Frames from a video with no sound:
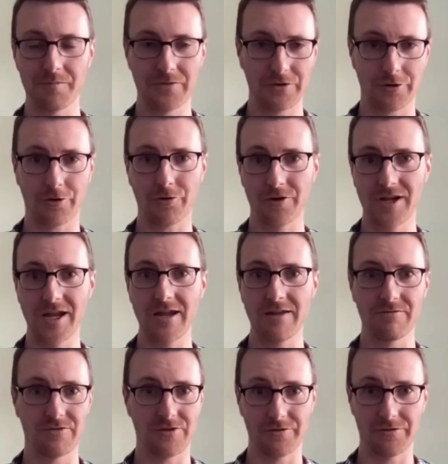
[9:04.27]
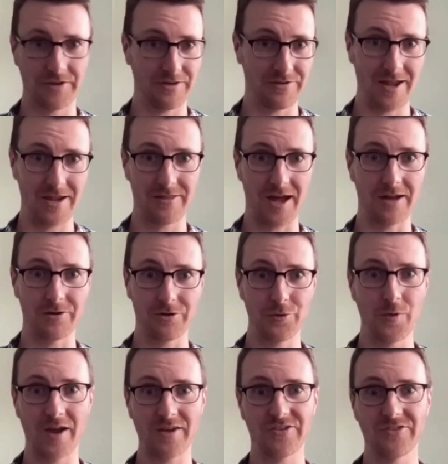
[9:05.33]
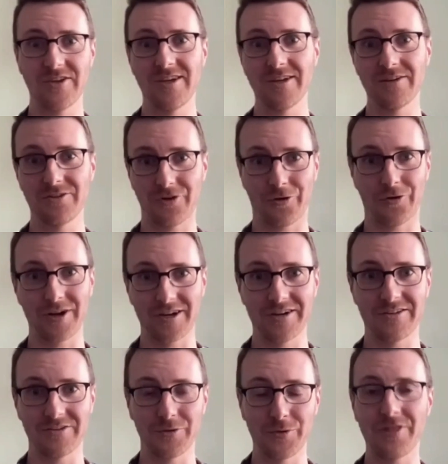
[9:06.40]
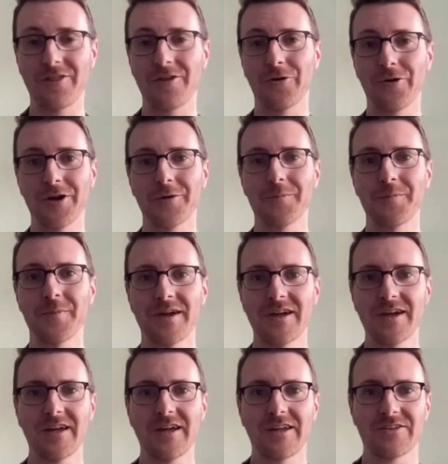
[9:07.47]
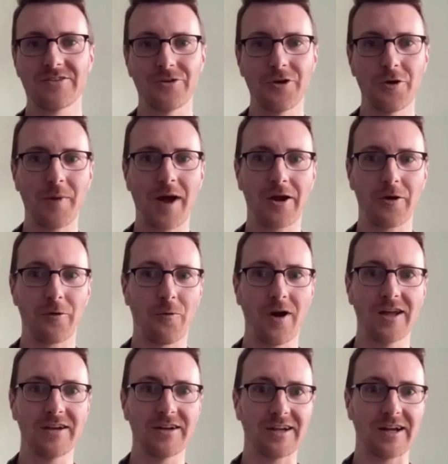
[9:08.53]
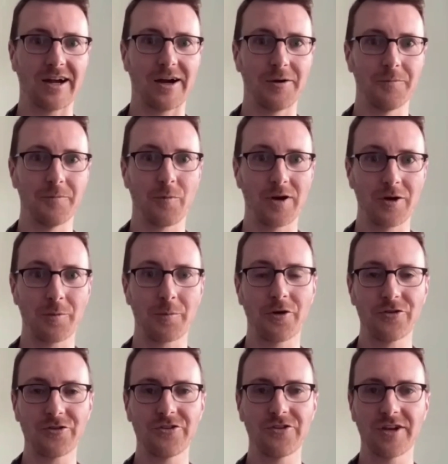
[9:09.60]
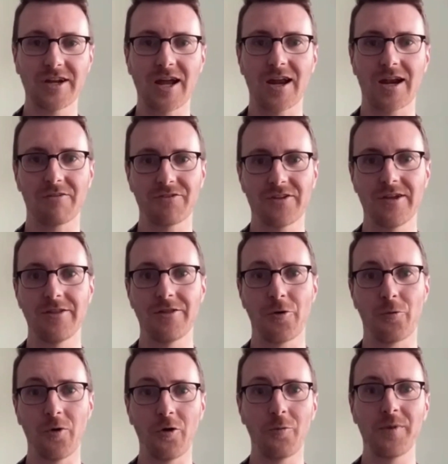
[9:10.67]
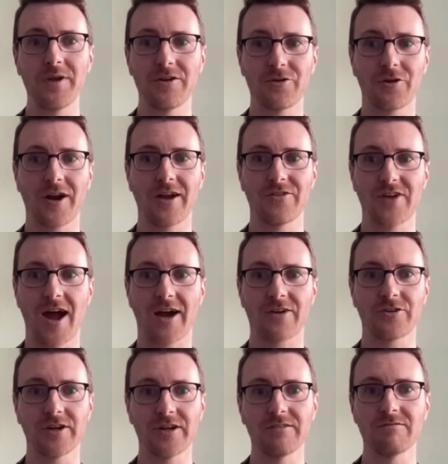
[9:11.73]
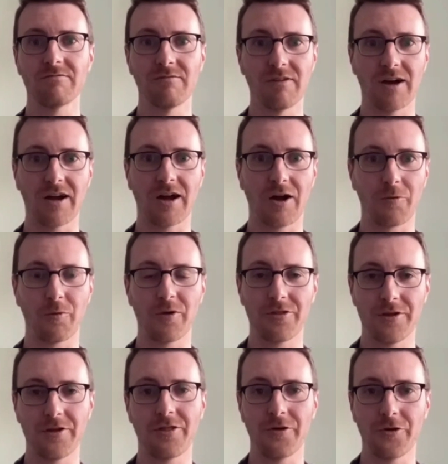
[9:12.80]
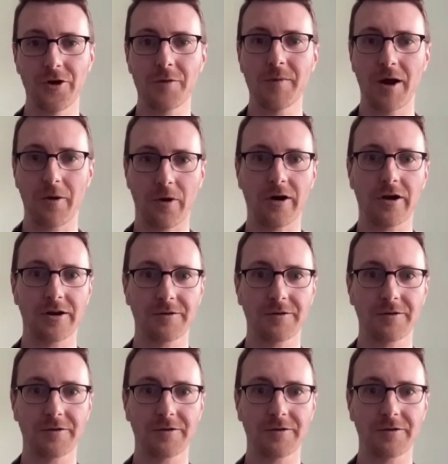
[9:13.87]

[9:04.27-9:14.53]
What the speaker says: take that USD and turn it into Ethereum. So no matter what, when you're purchasing an NFT, there will be a transaction with the Ethereum network.